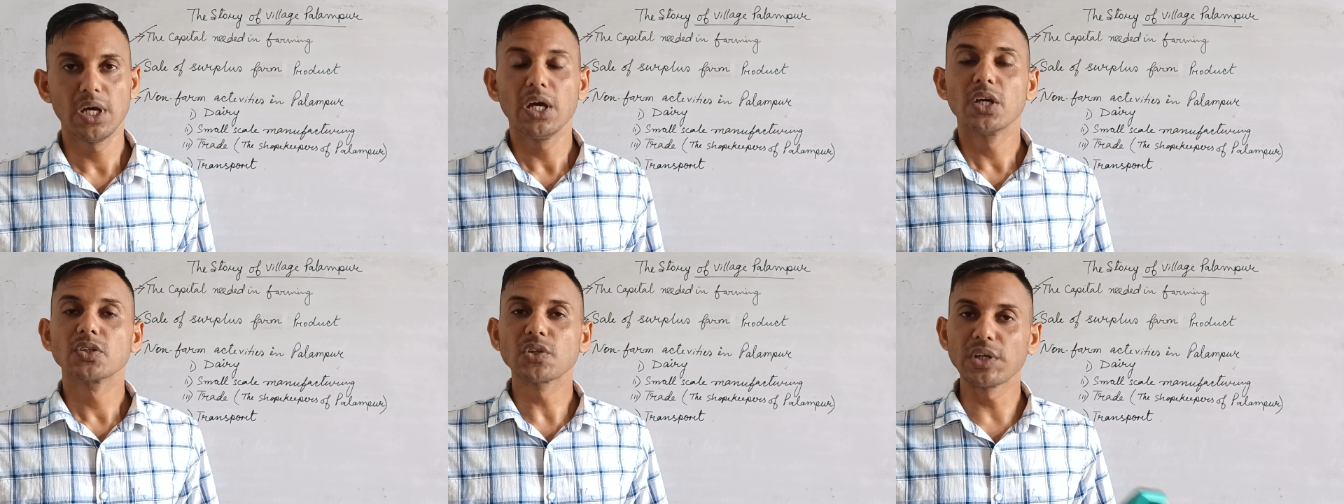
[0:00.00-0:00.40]

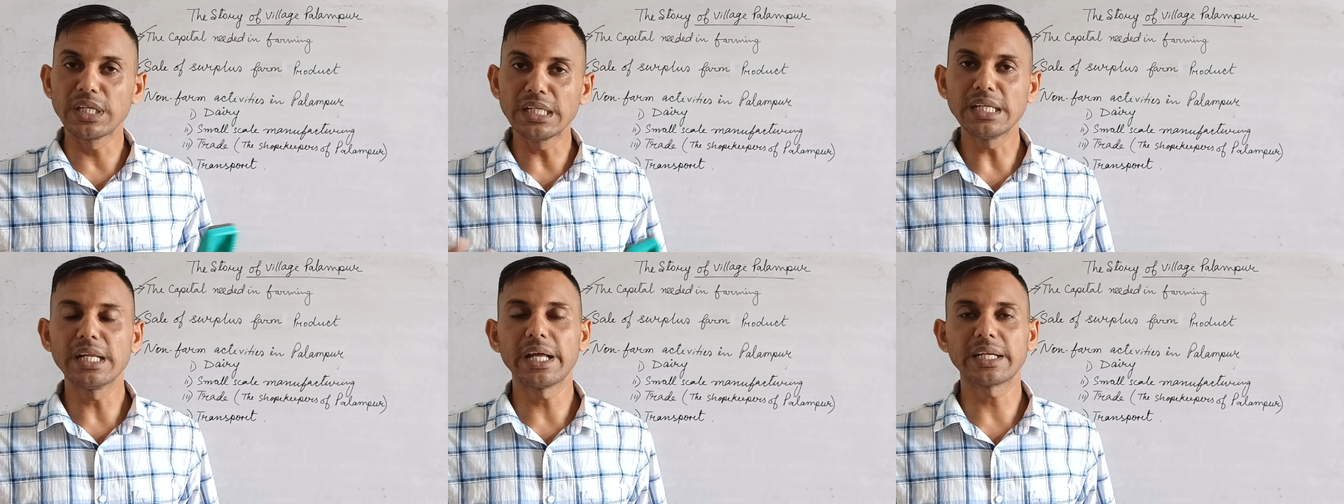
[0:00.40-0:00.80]
So
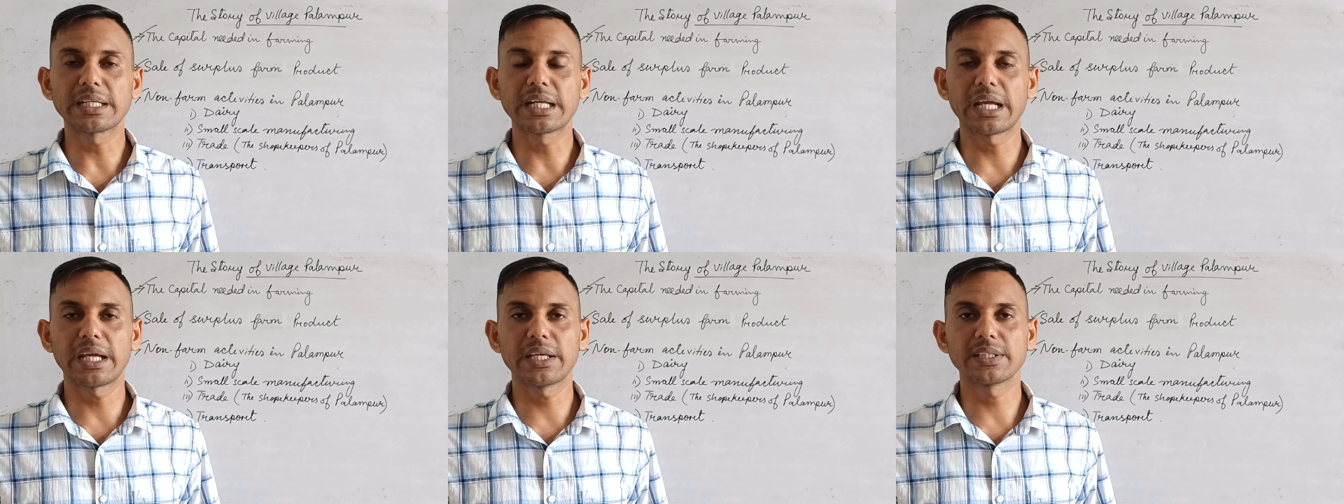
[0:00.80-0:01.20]
in that
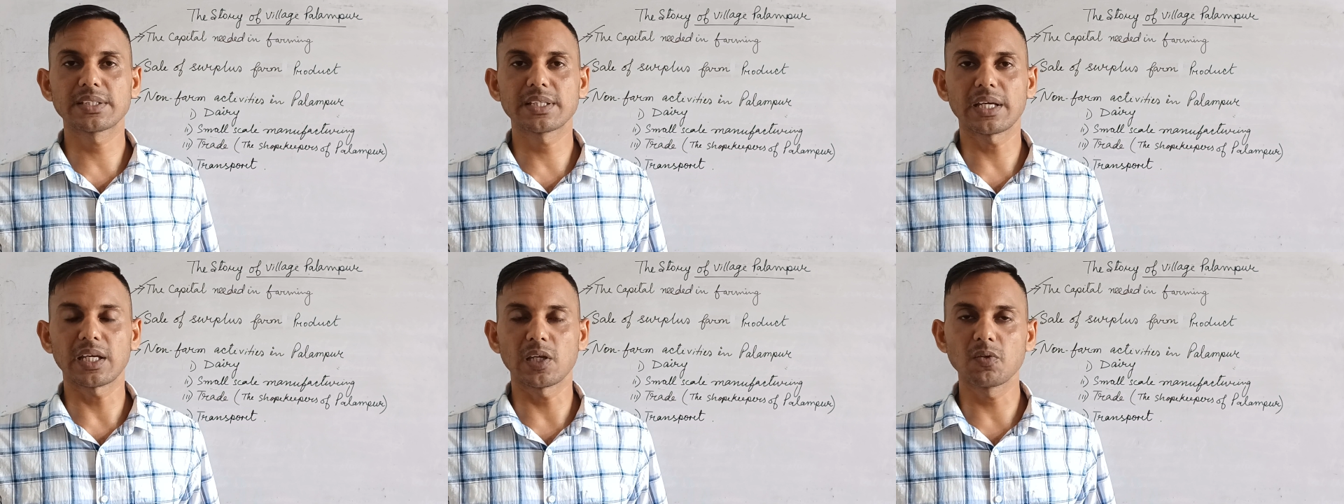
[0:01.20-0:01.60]
case,
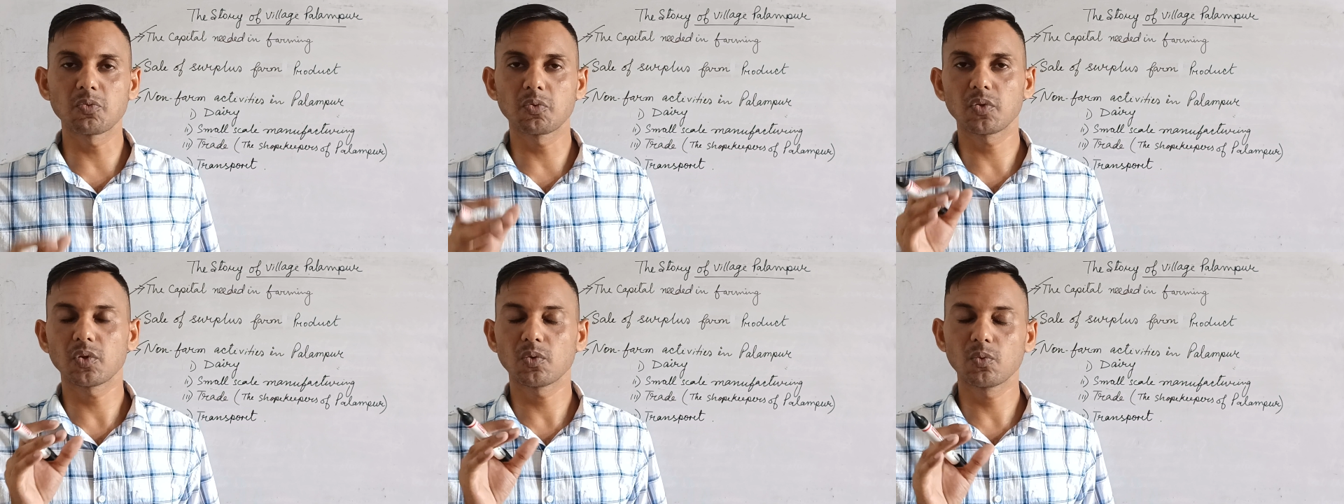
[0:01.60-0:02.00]

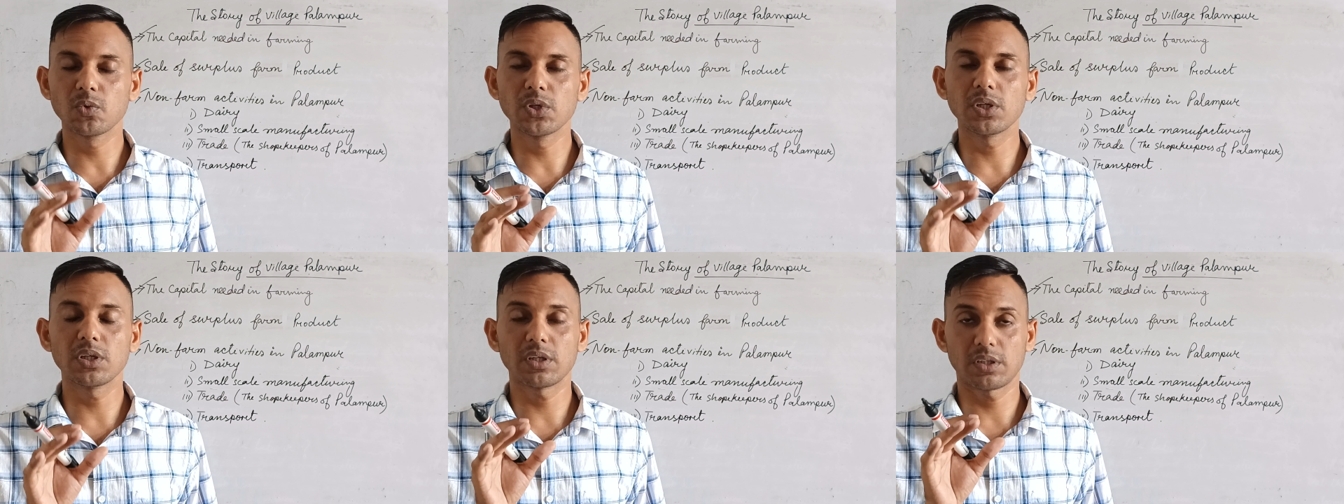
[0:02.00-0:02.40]
if
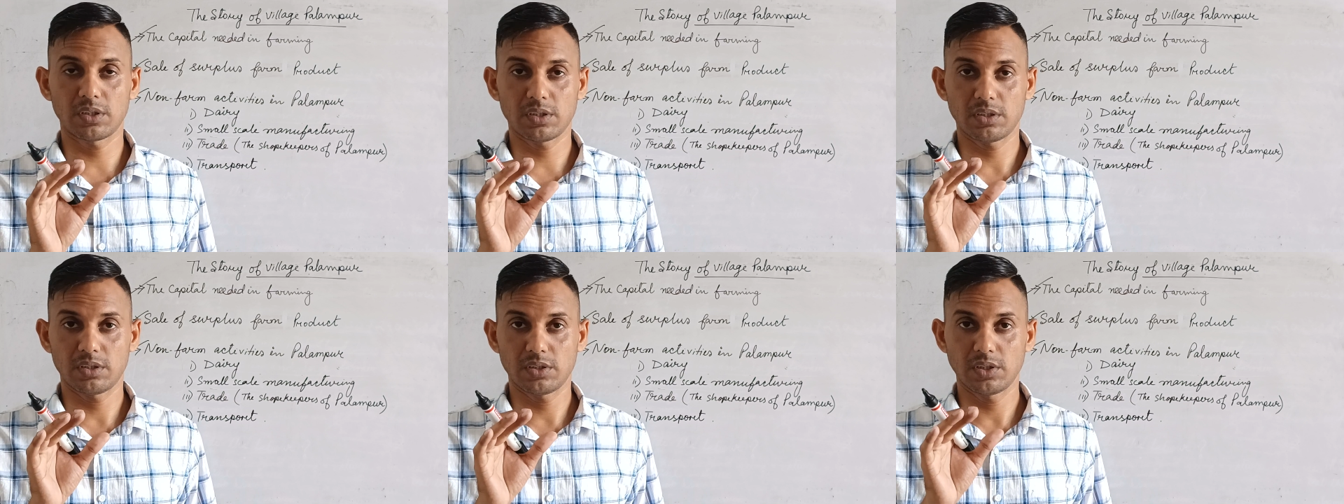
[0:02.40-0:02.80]

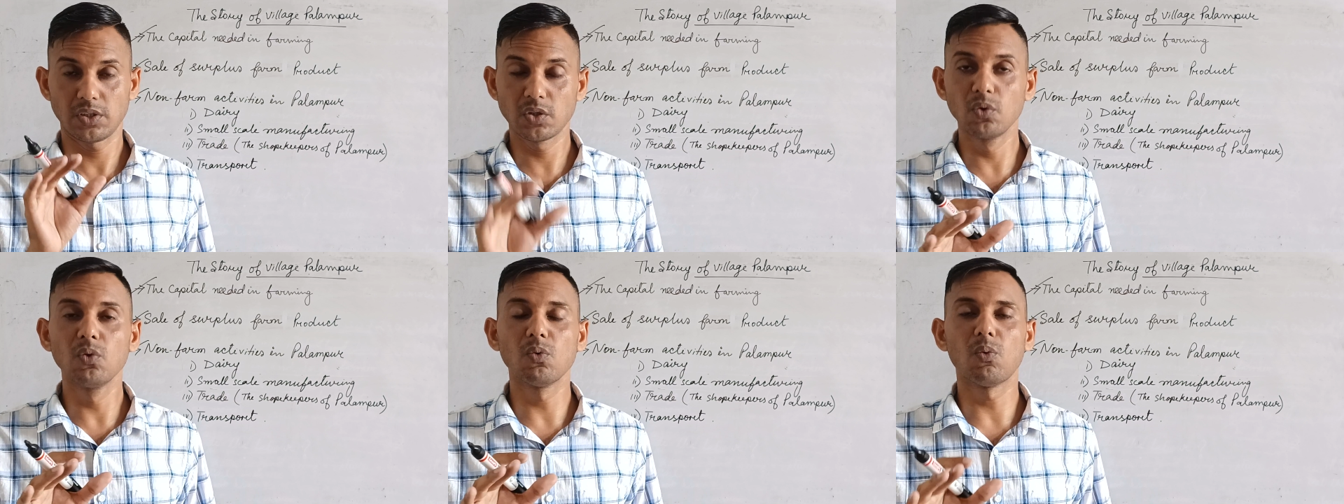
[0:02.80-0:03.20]

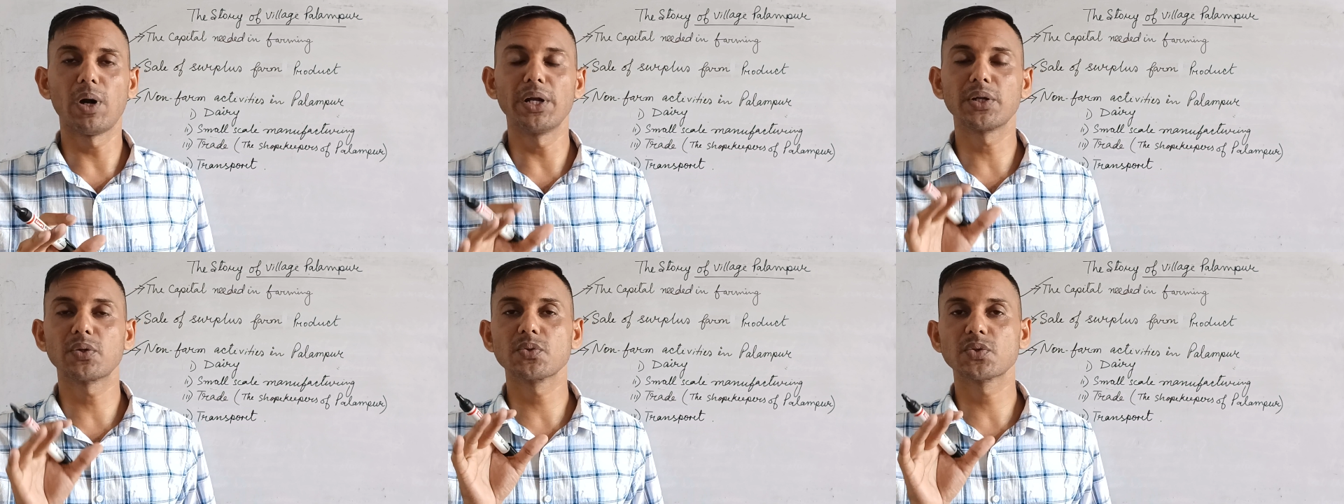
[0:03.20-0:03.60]
you
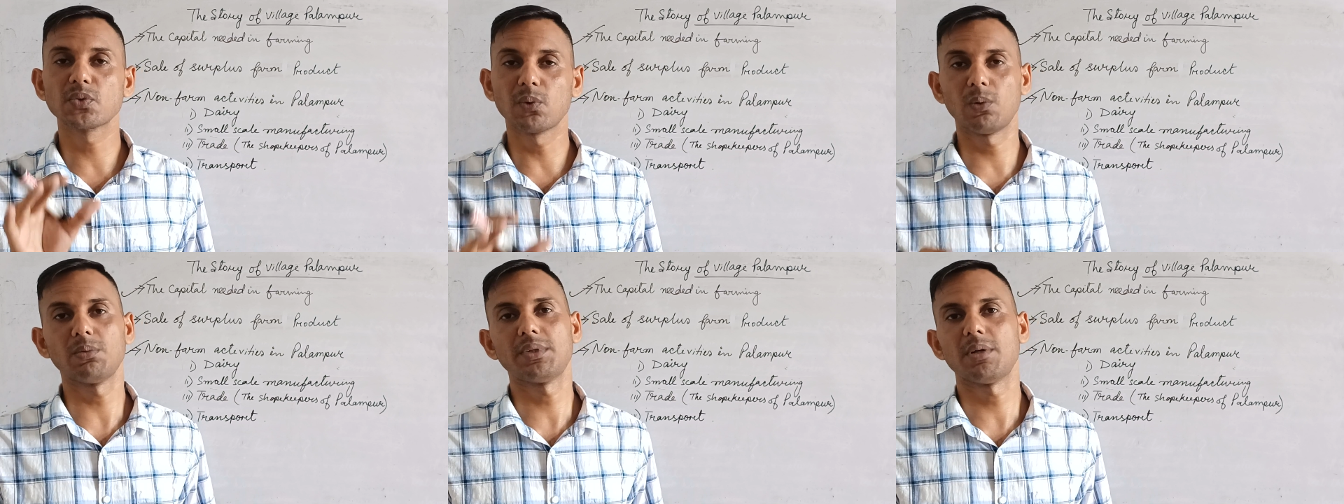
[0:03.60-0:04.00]
want to
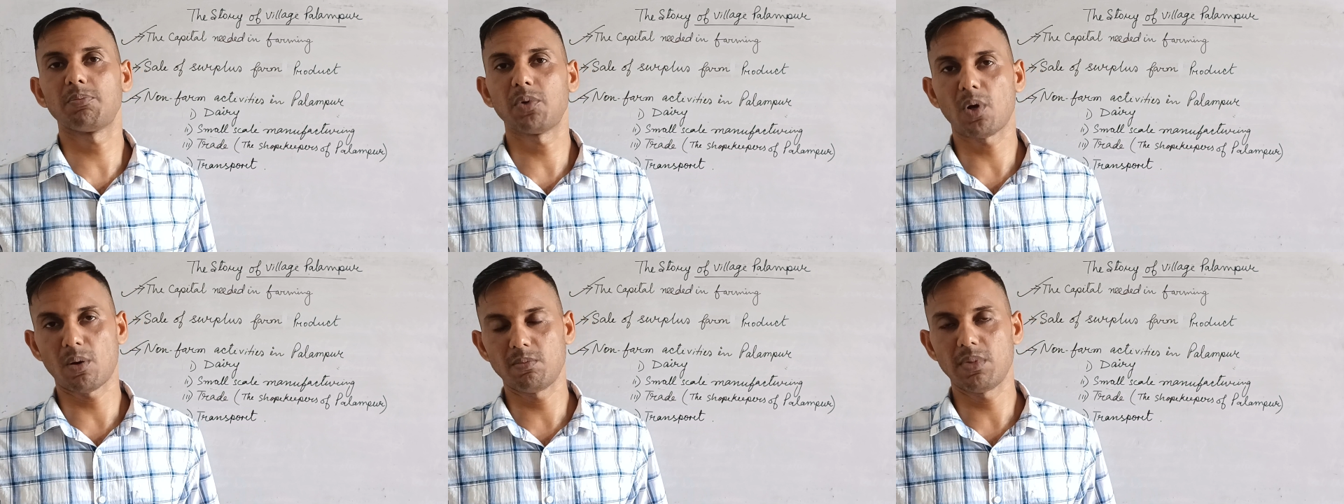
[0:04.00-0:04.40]
solve the
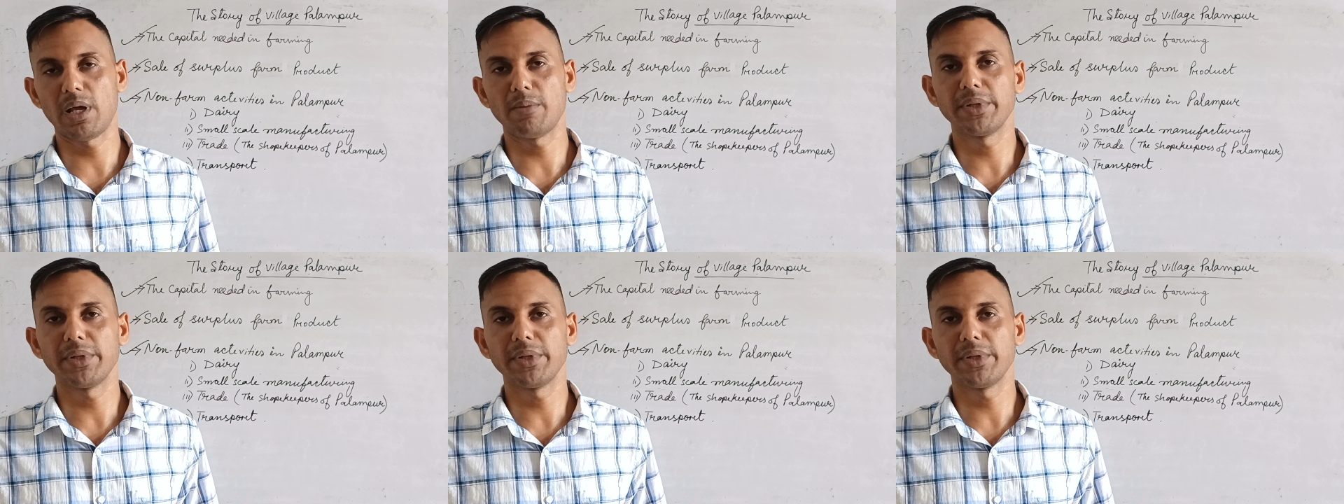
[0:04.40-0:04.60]
problem,